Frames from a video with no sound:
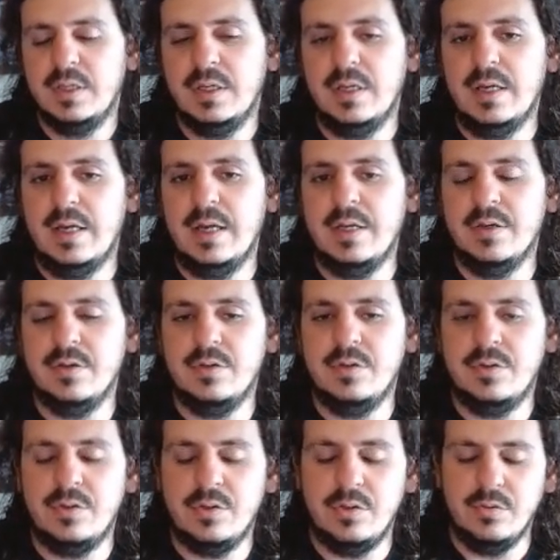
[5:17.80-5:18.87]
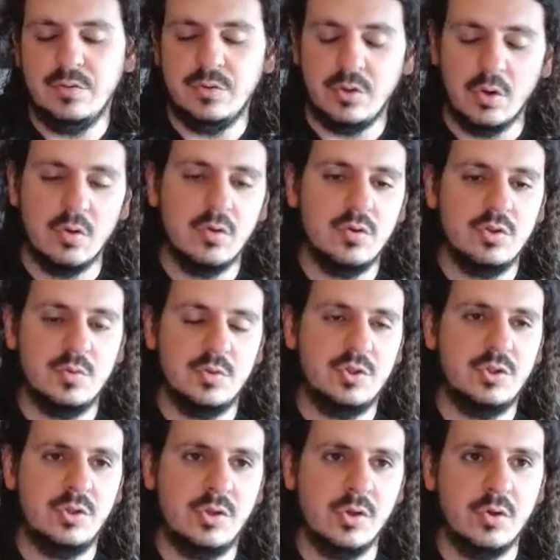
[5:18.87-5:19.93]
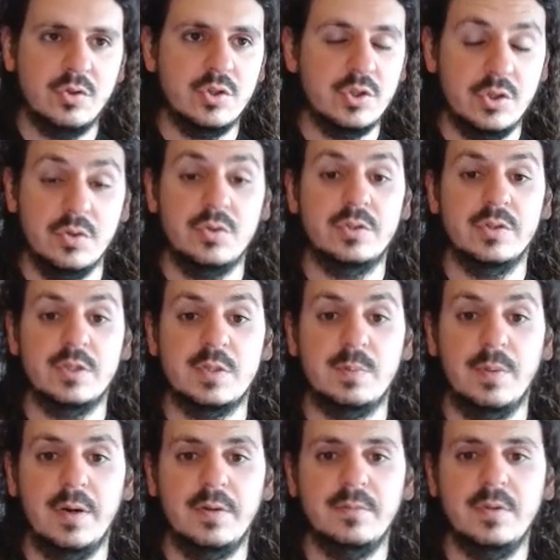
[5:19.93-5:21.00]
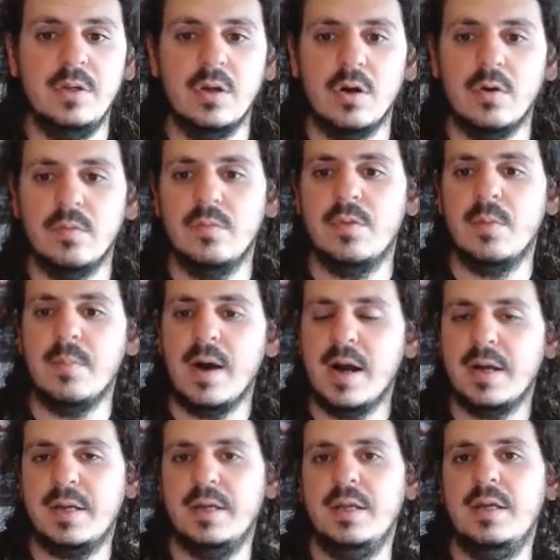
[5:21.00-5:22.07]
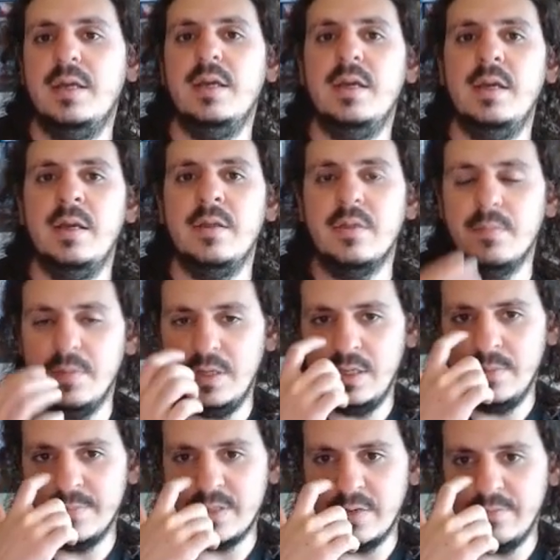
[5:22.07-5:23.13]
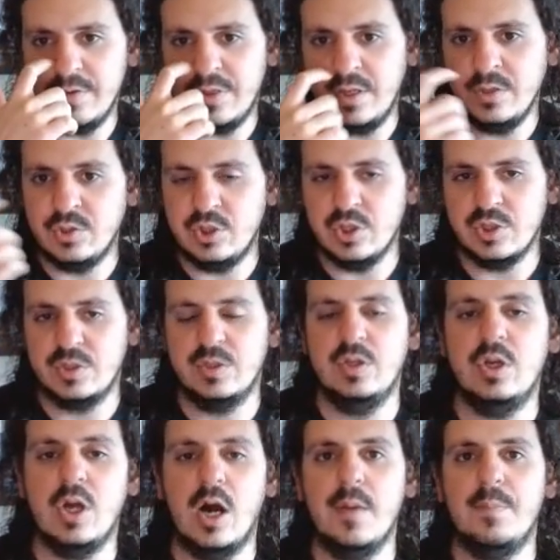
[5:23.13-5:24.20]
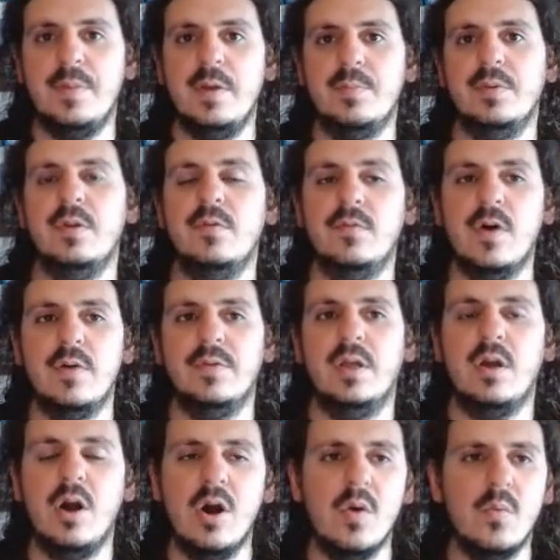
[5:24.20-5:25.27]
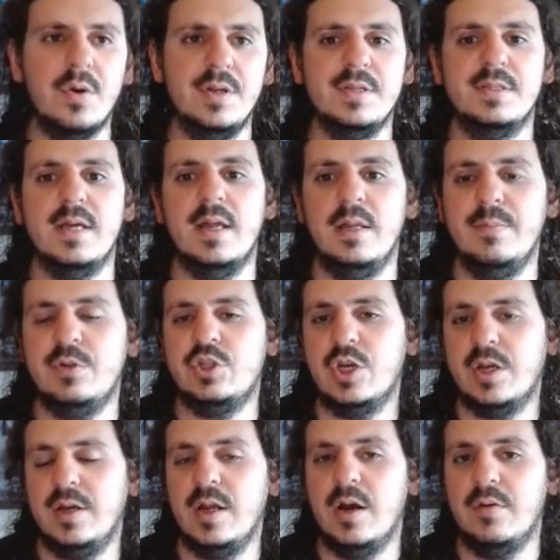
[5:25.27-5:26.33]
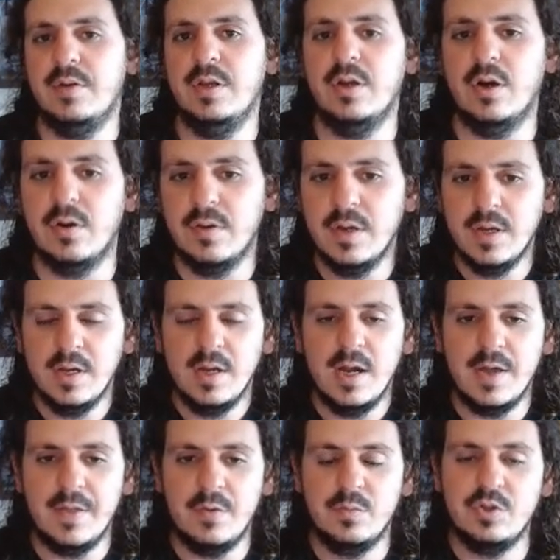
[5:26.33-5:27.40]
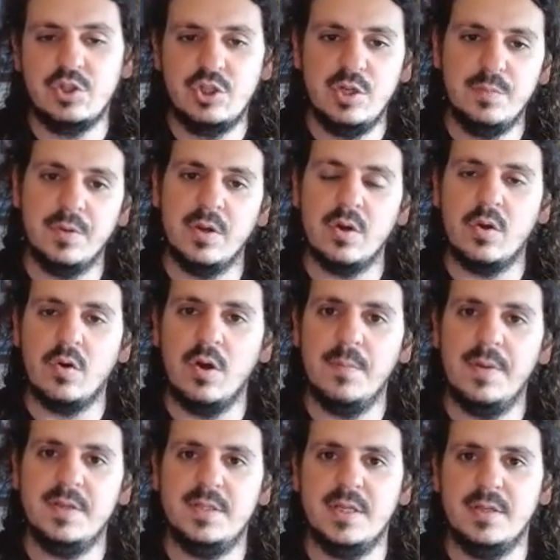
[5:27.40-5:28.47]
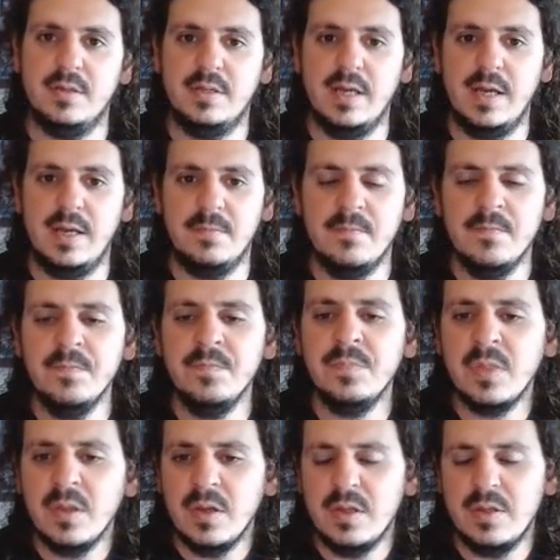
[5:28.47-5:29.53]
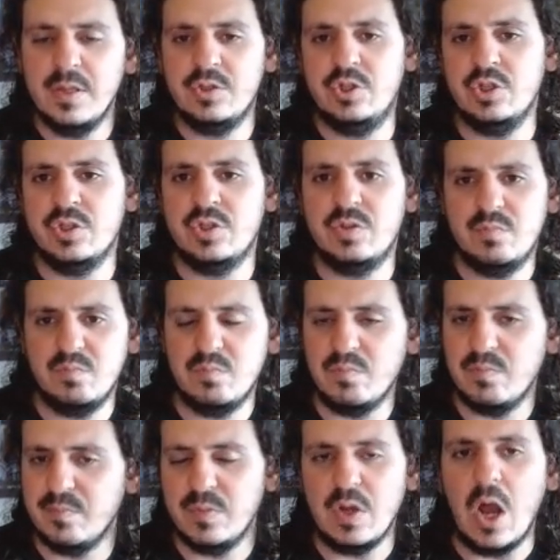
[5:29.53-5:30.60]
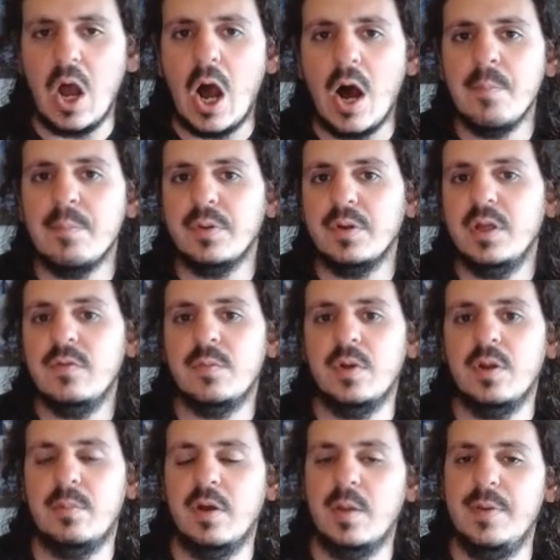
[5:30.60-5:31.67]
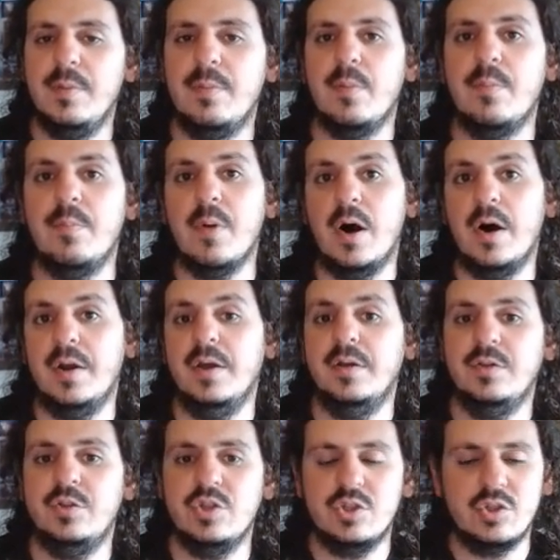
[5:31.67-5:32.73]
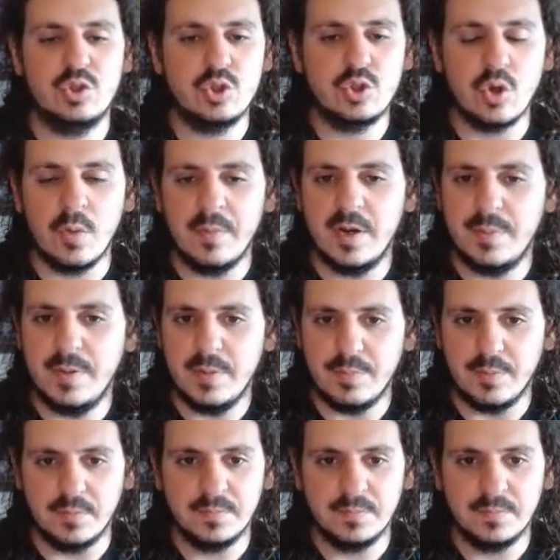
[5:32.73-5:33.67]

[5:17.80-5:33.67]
and Doge, which Doge is useless, but you know, the marketing, the memes, everything just got people involved. Like, oh, what is that? Let me check it out, you know. And then when Shiba went on Coinbase the other day, they just unbelievable amount of people bought in. Just so many people.